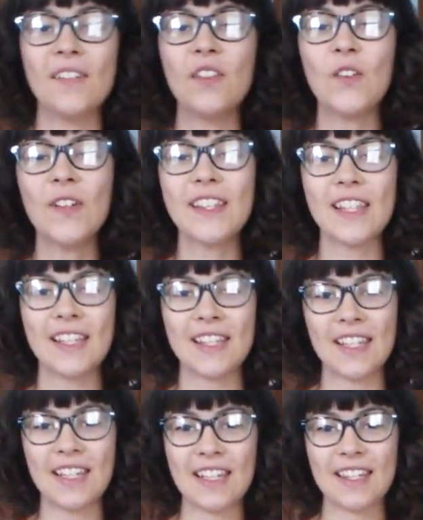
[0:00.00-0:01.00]
Everyone,
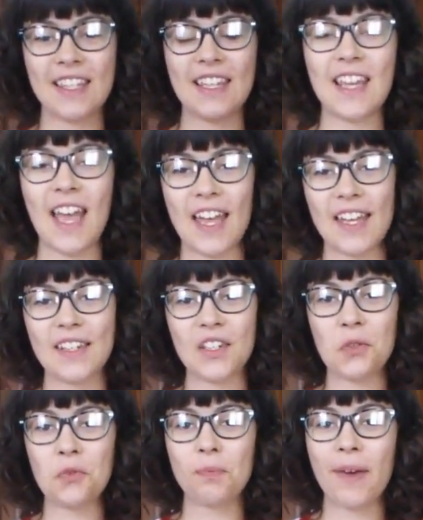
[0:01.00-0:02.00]
this is the
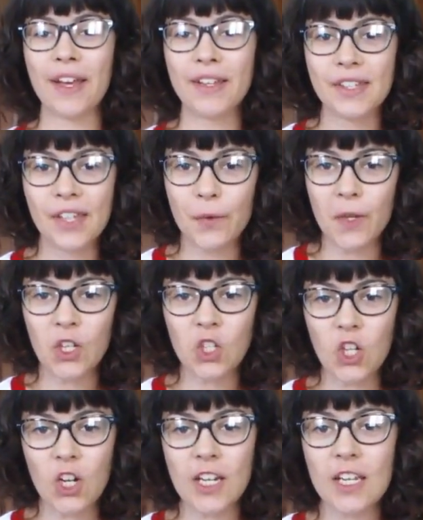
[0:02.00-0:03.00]
end of my
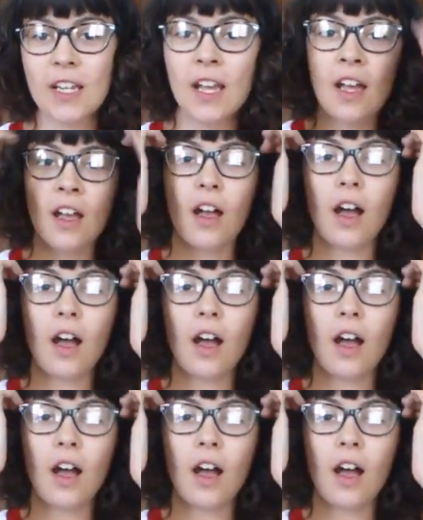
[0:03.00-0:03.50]
sewing journey.